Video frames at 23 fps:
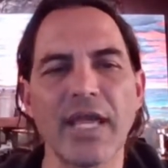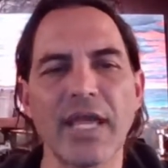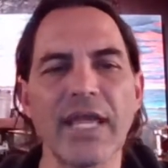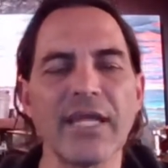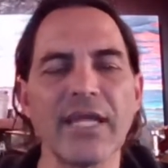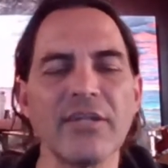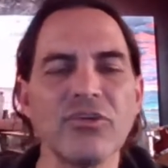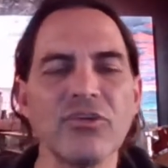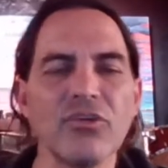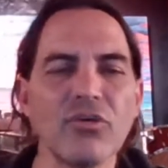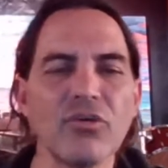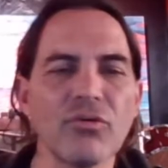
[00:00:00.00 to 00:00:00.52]

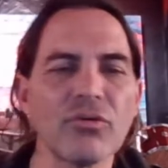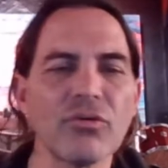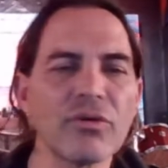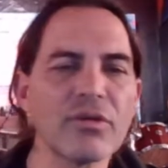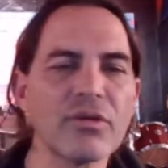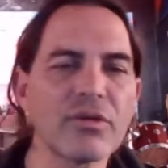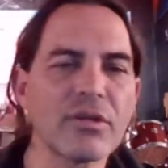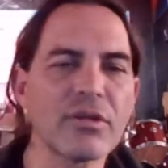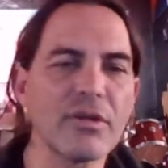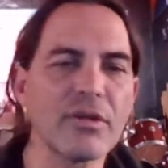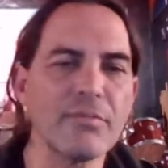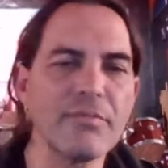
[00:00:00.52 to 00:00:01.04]
And your
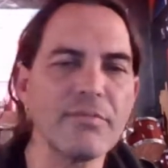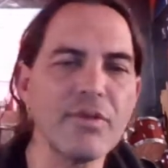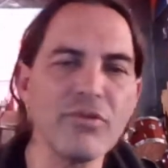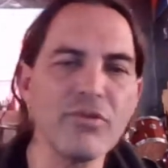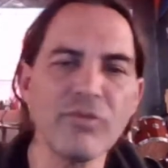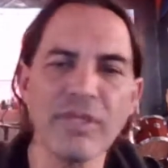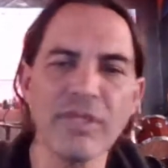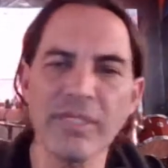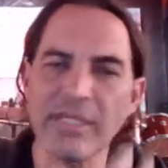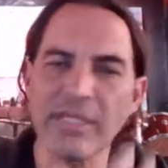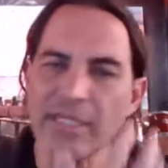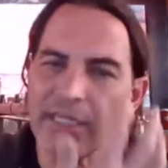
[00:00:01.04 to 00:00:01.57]

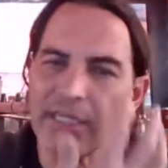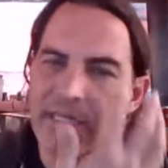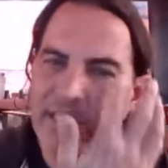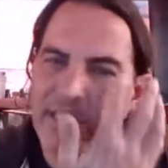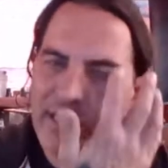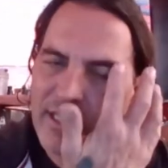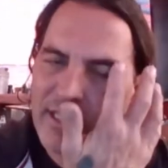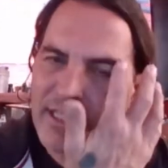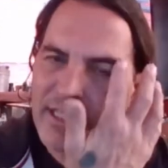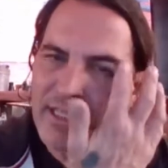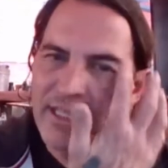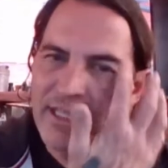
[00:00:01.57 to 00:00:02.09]
community
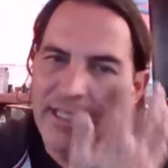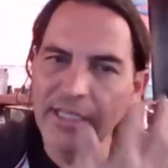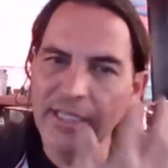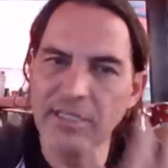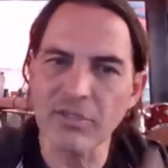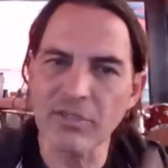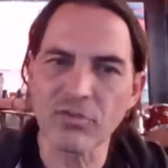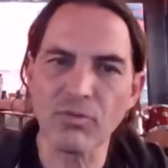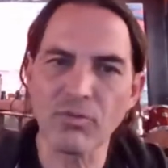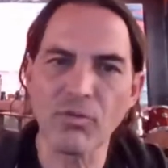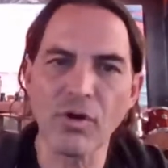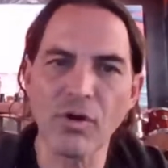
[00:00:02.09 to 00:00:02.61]

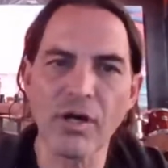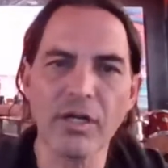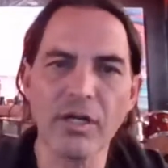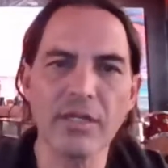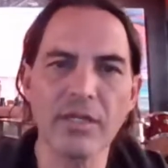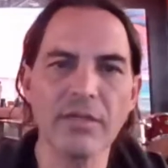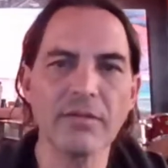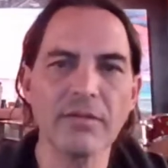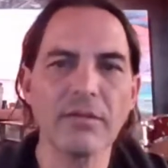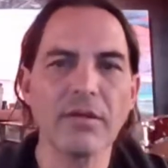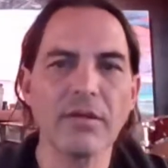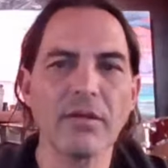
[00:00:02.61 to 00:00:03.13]
is what
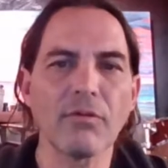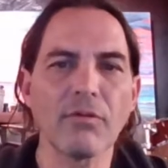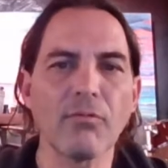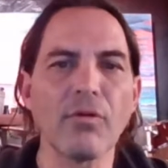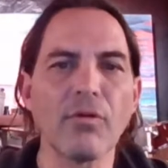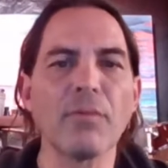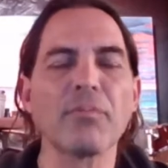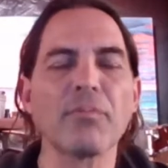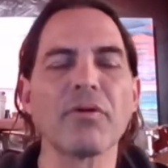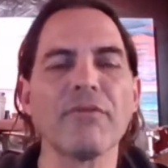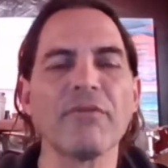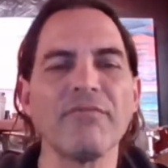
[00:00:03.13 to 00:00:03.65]

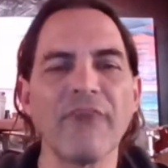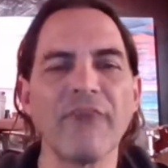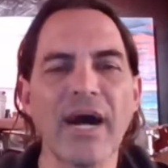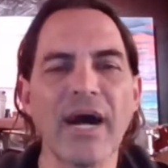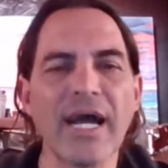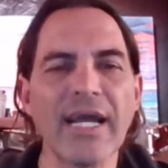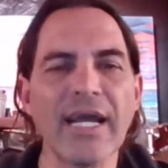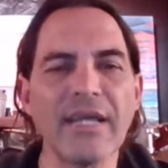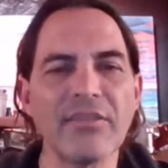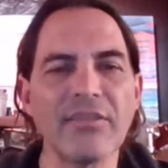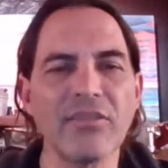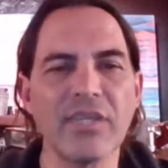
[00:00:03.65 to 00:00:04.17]
will
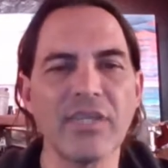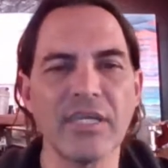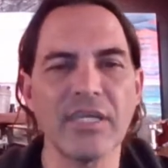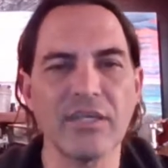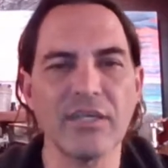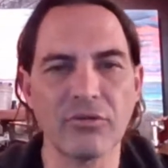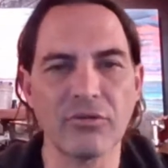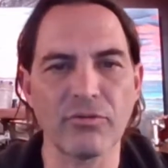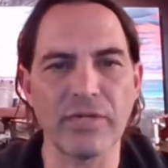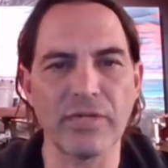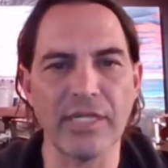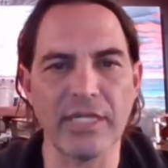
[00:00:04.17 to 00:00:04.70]
provide the
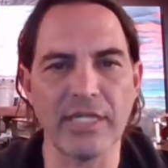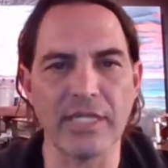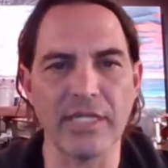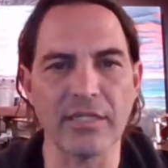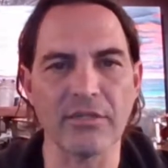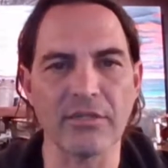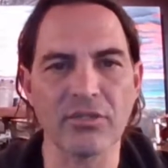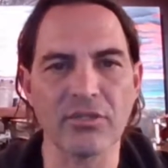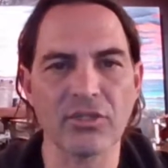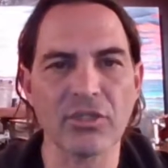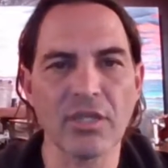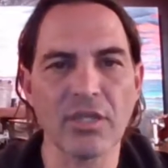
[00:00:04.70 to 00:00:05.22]

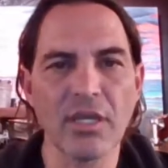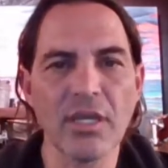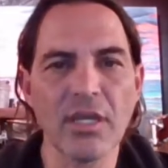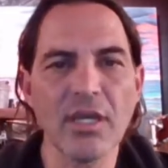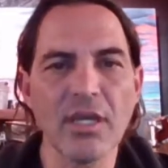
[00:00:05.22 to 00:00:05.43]
ingredients.